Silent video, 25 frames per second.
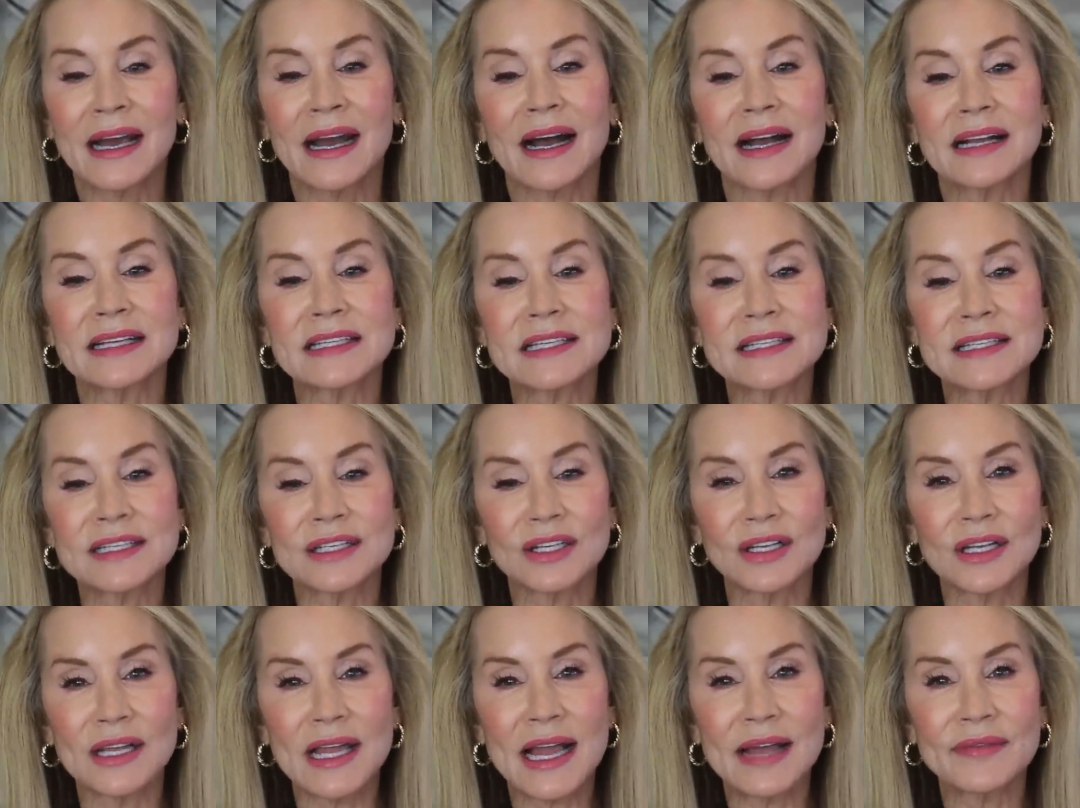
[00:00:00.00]
I
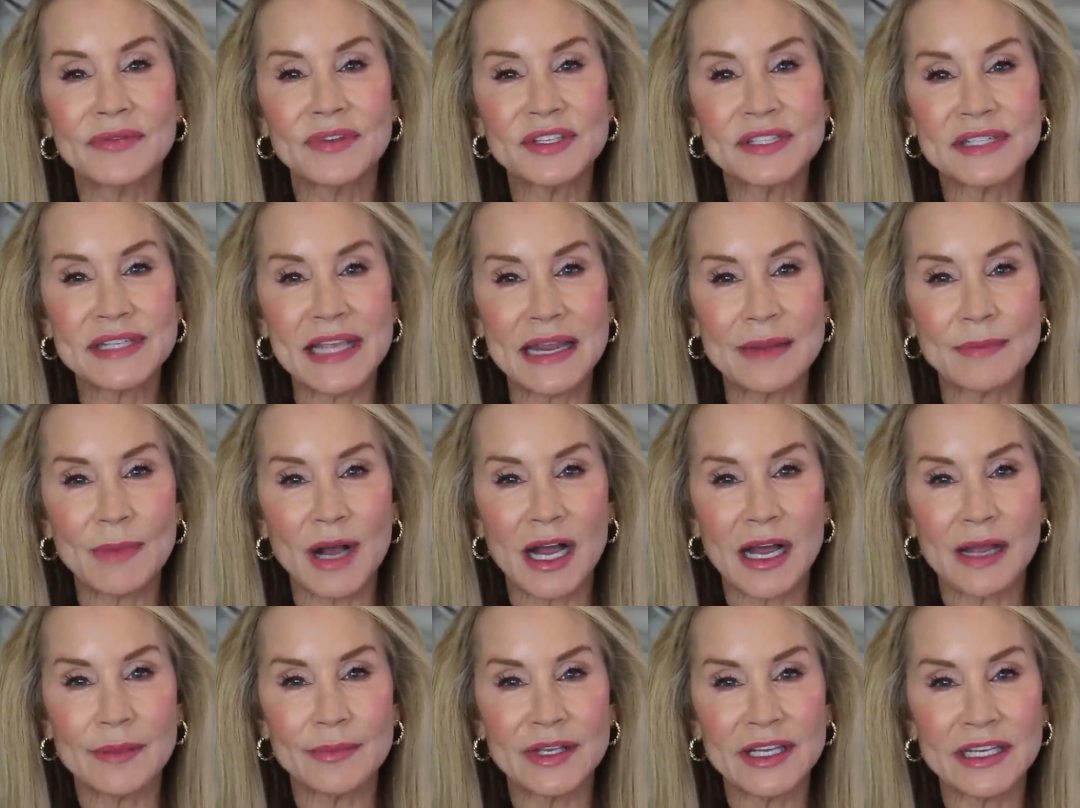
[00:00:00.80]
still had the same
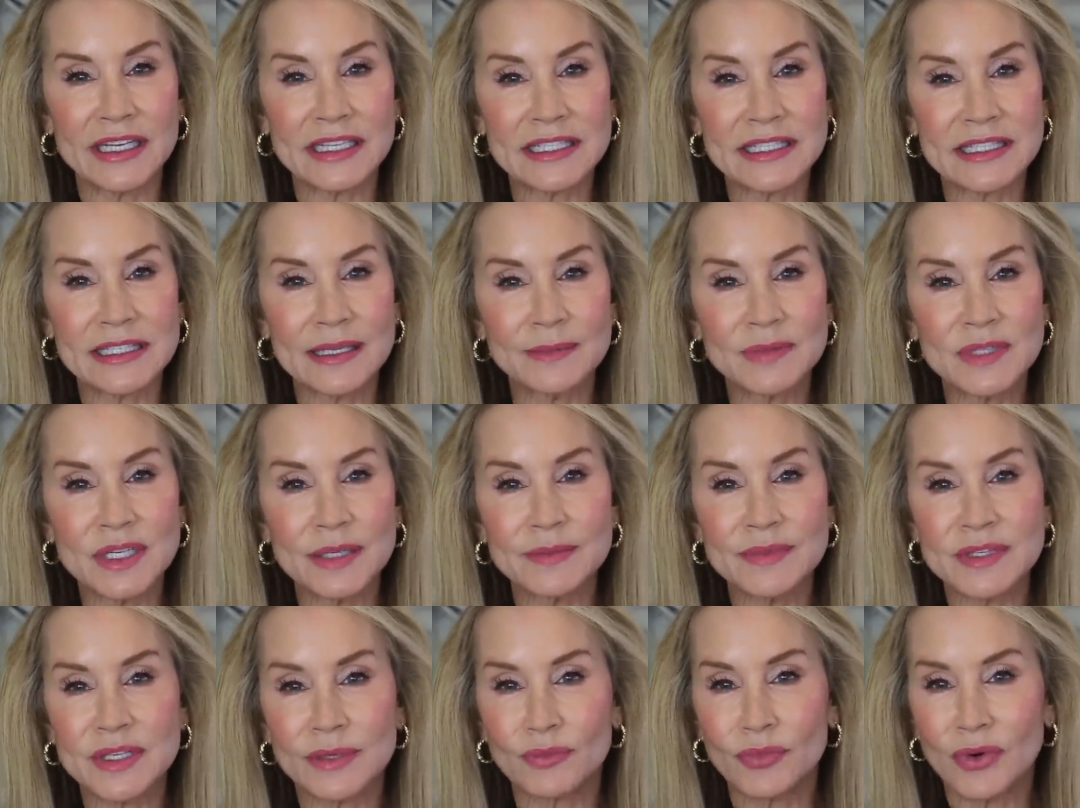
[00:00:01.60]
IBS
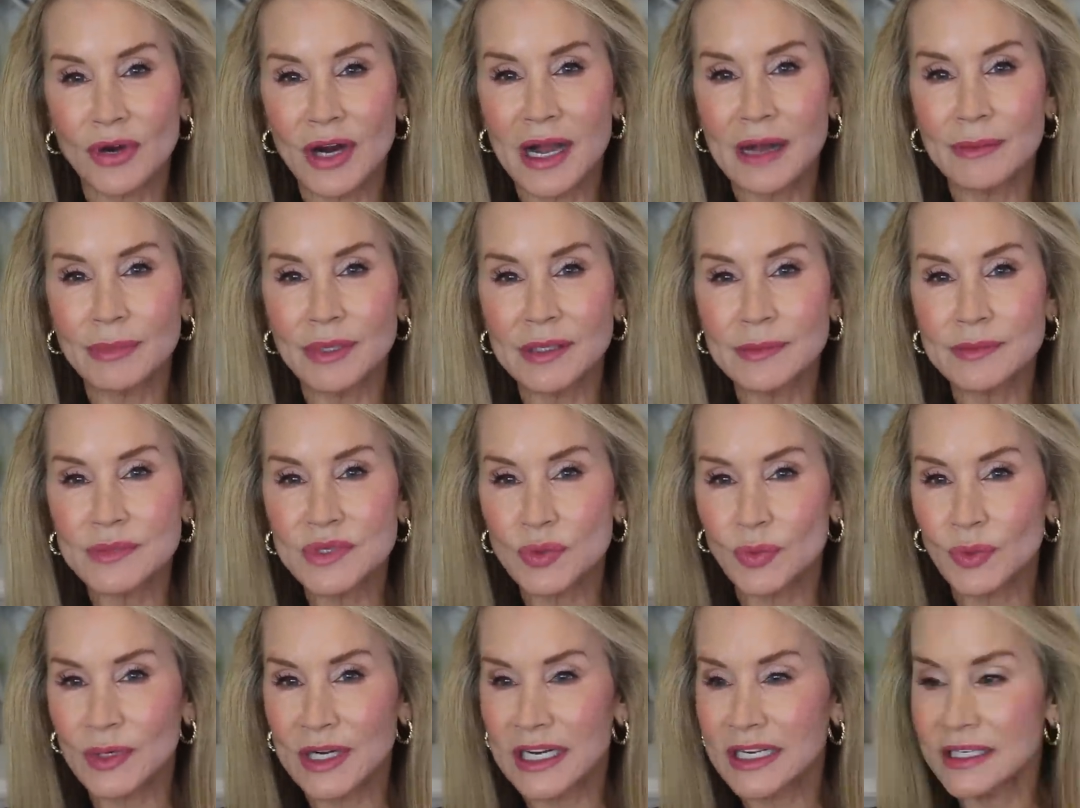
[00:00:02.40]
symptoms and
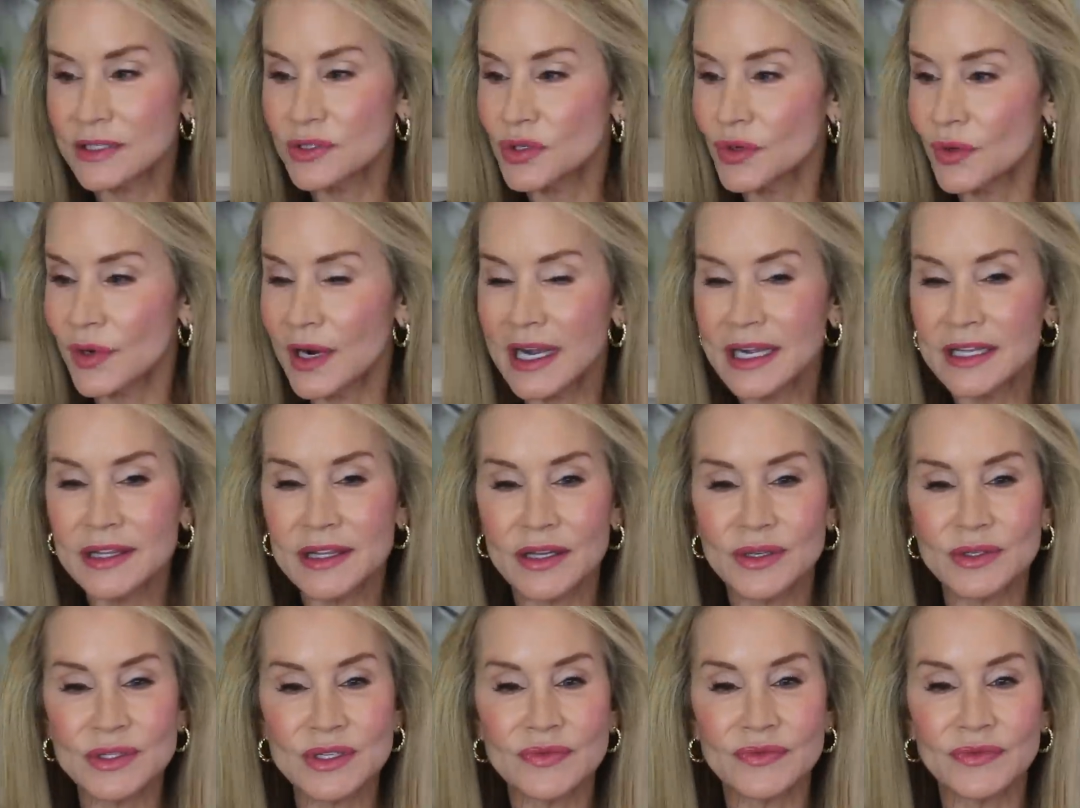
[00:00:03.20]
problems when I tried
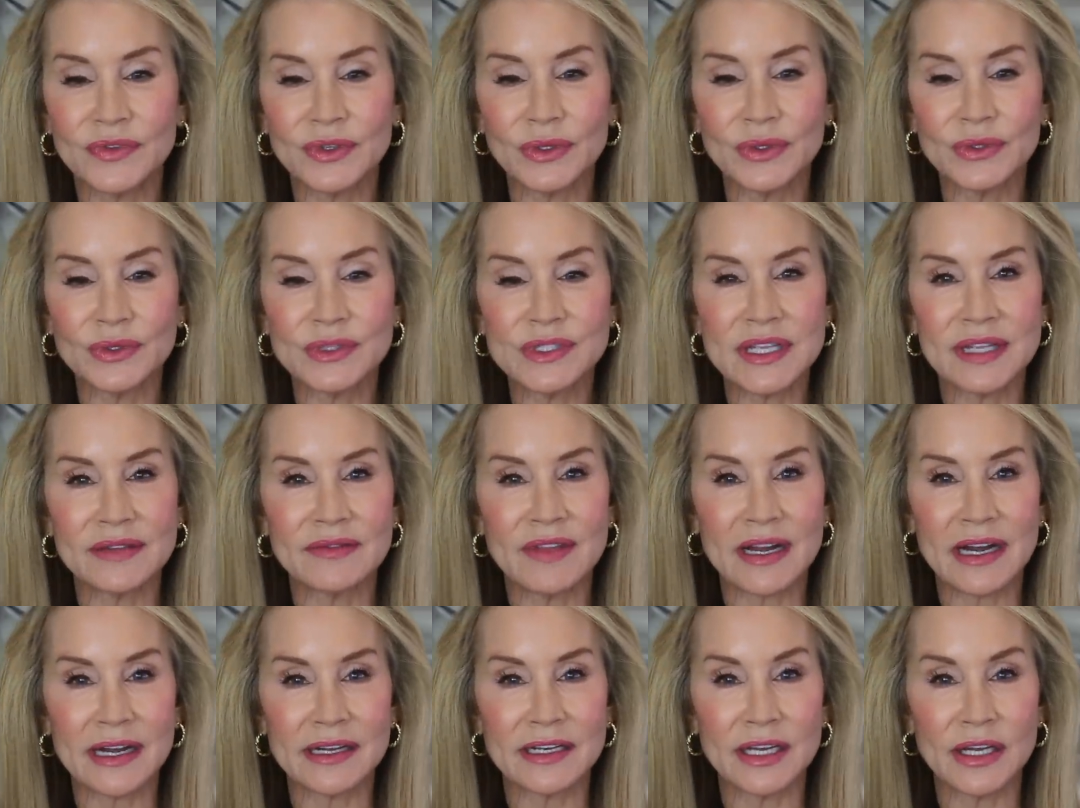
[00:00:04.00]
those foods
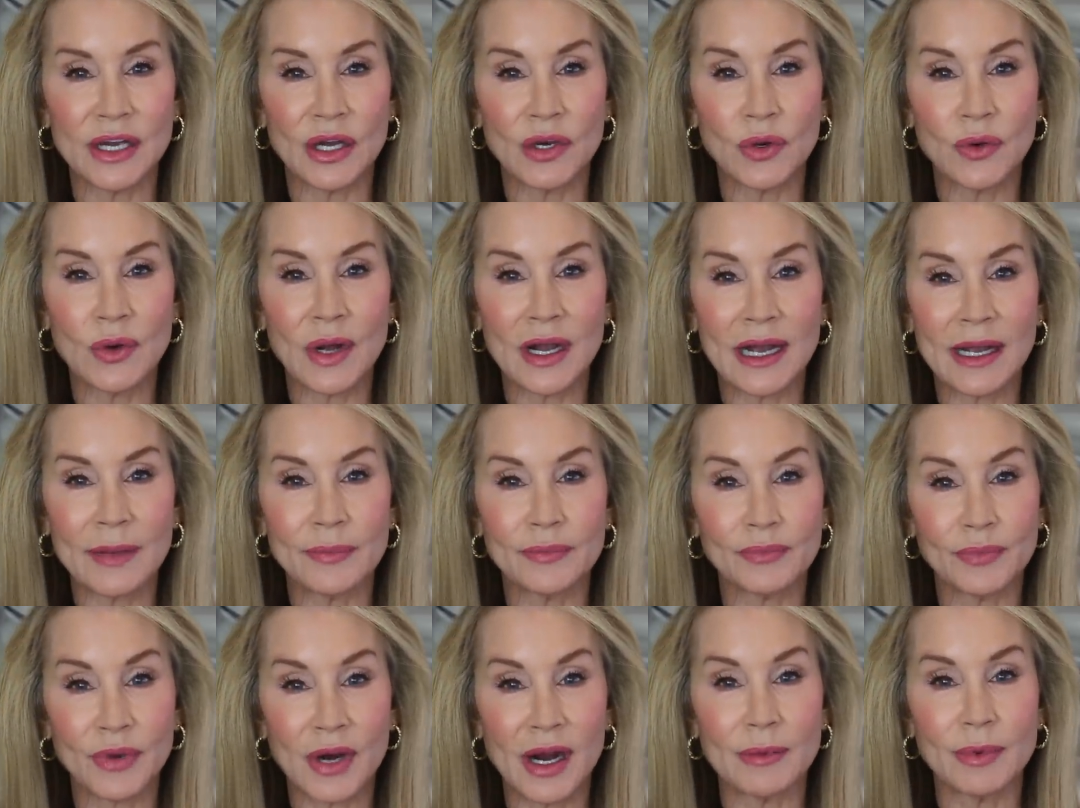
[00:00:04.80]
that I know I
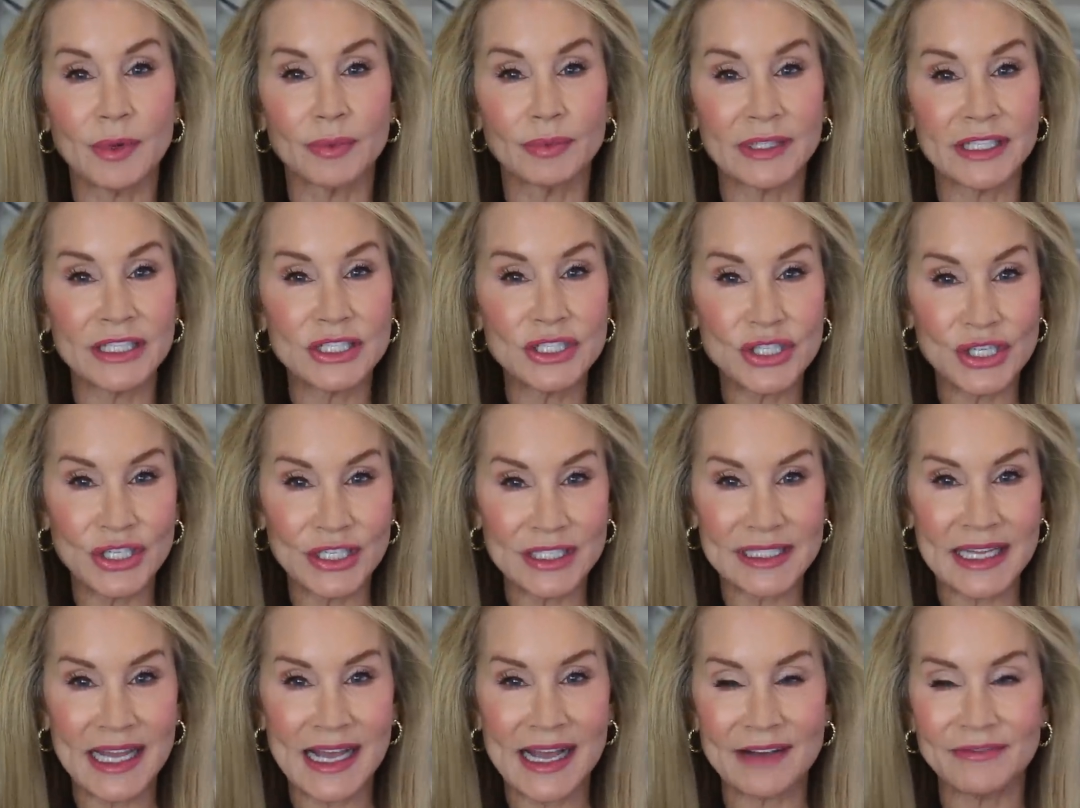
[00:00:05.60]
probably
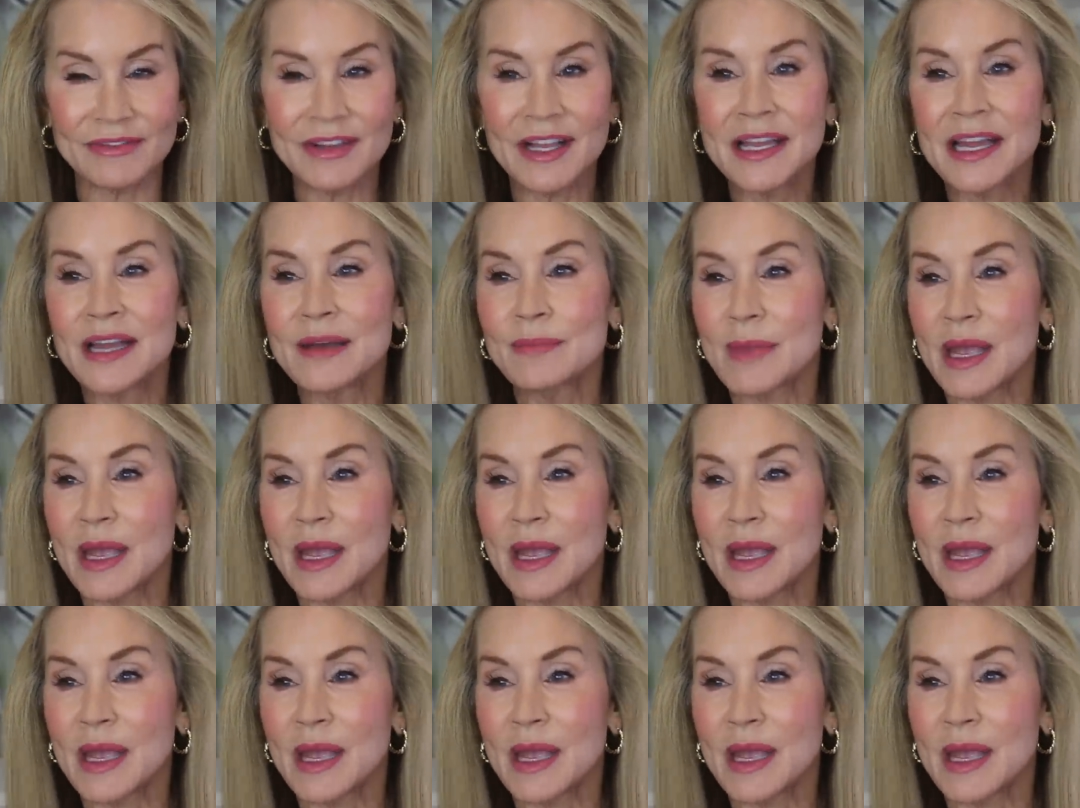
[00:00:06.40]
shouldn't have,